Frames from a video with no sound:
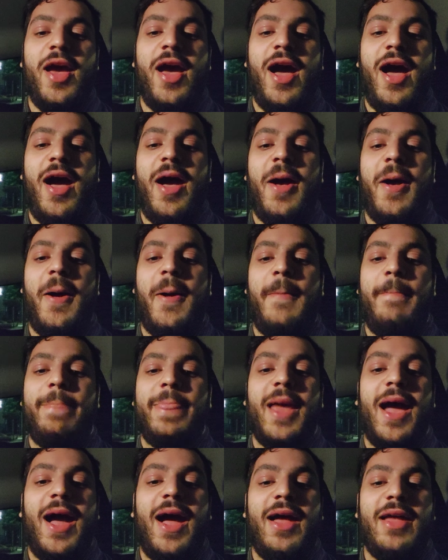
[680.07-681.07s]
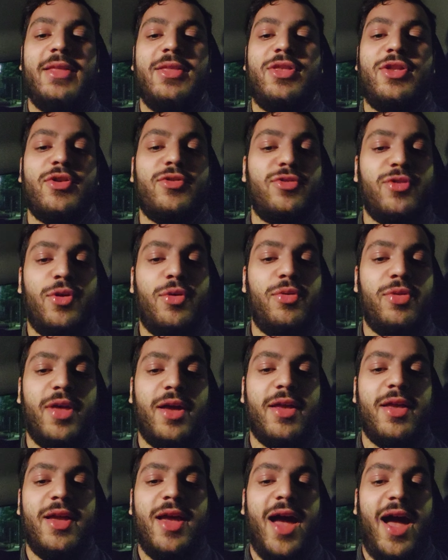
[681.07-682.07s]
and just know
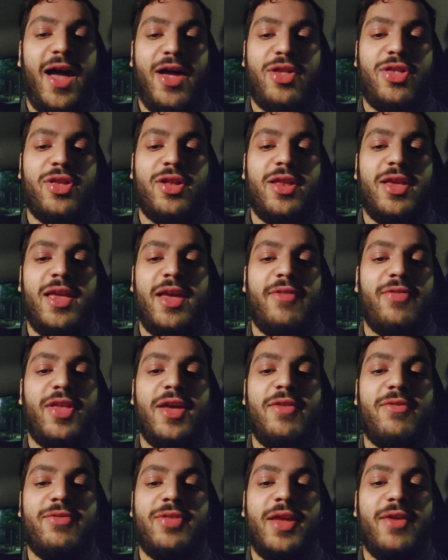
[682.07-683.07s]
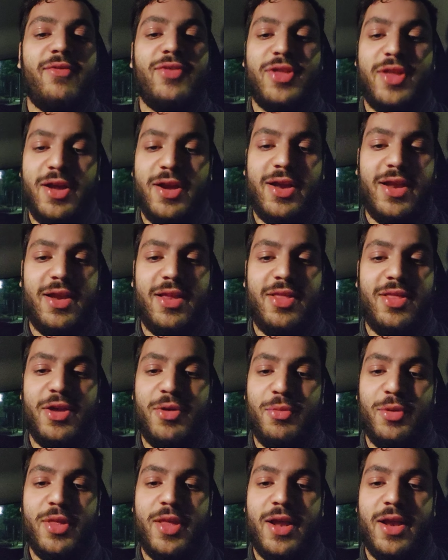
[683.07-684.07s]
that actually if they've never done
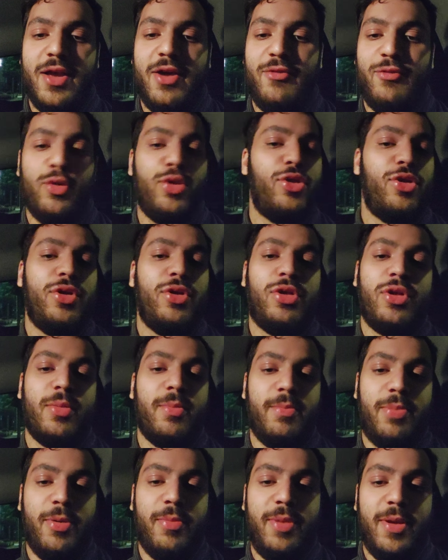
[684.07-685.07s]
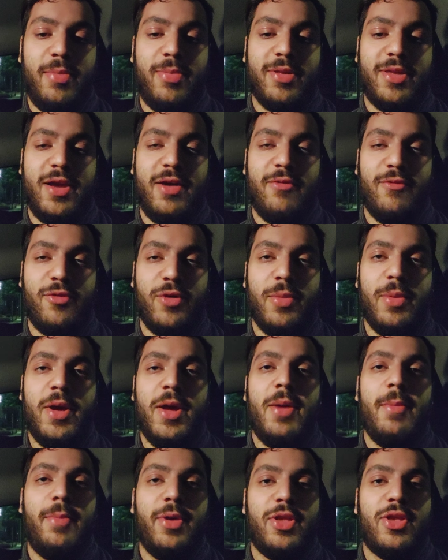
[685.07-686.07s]
anything with their life, which you shouldn't put people down from,
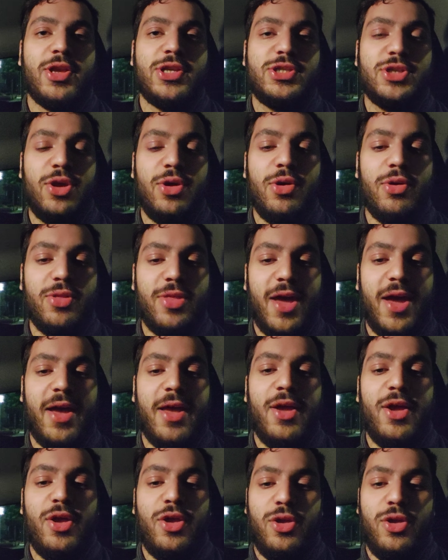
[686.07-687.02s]
but just know that